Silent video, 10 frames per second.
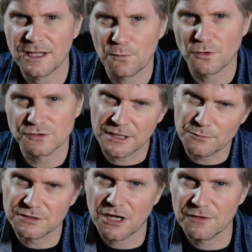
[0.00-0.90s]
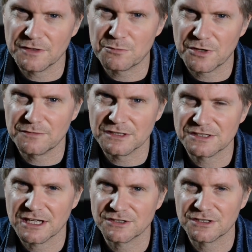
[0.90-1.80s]
it wasn't. It was kind of in a previous
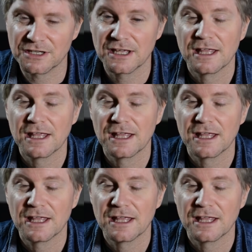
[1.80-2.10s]
section.